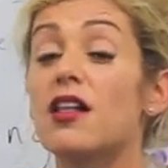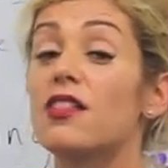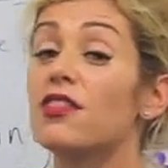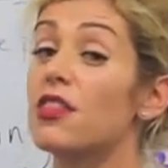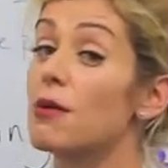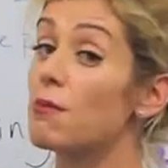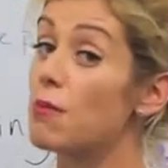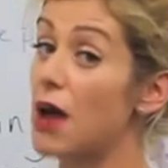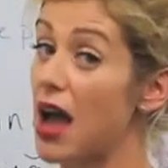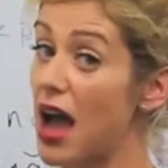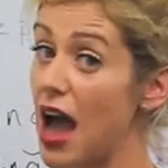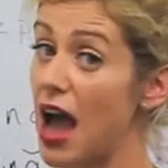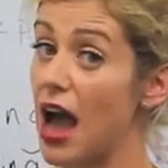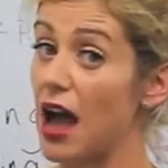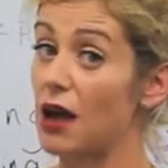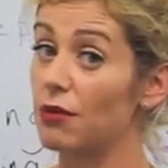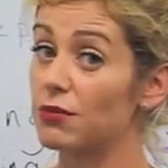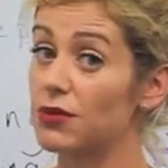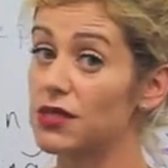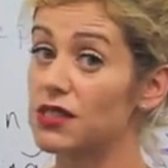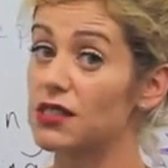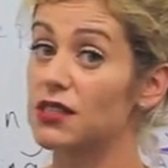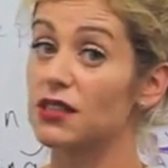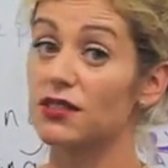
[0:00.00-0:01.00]
then
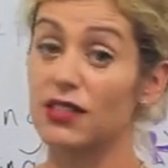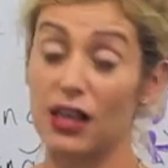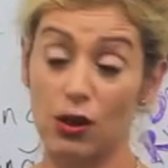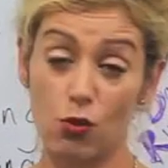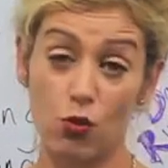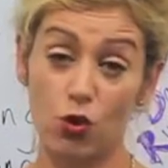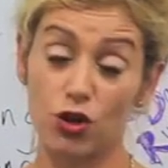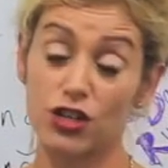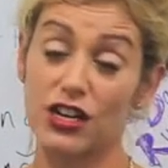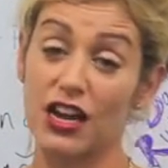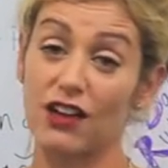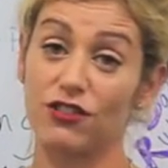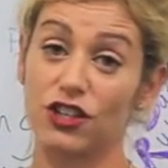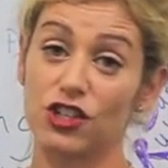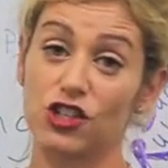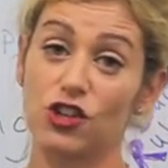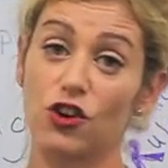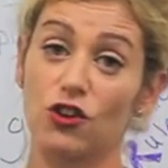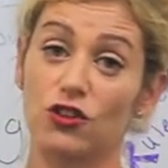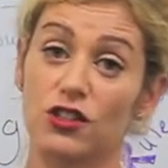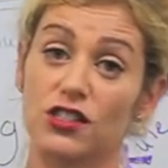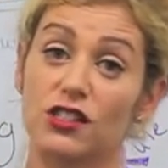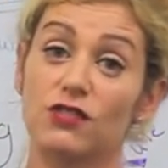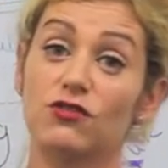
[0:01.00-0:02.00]
perhaps they would have a
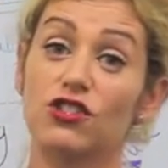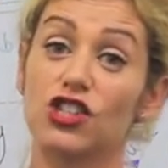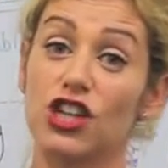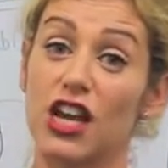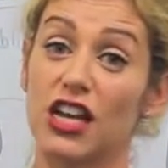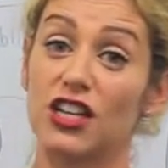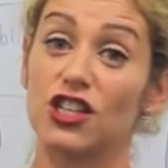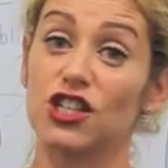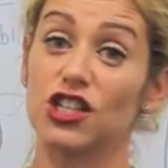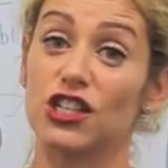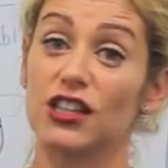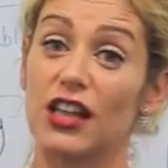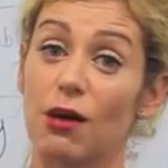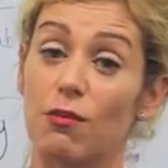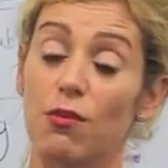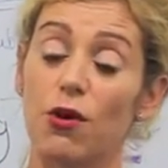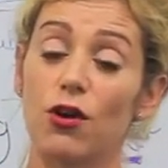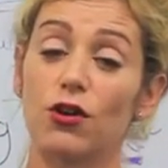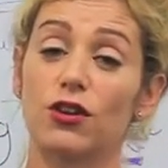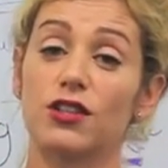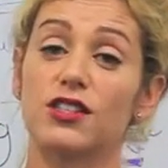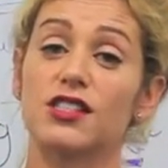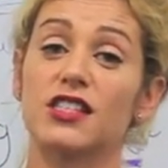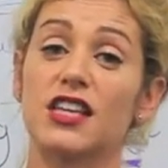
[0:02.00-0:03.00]
chance of changing that
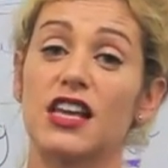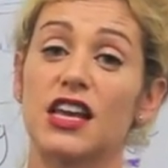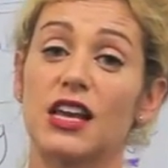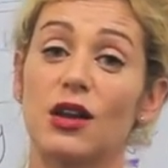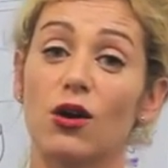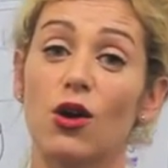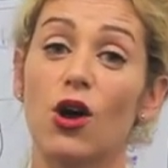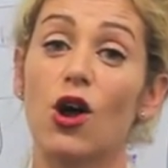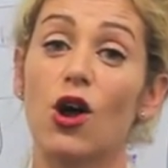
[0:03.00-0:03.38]
policy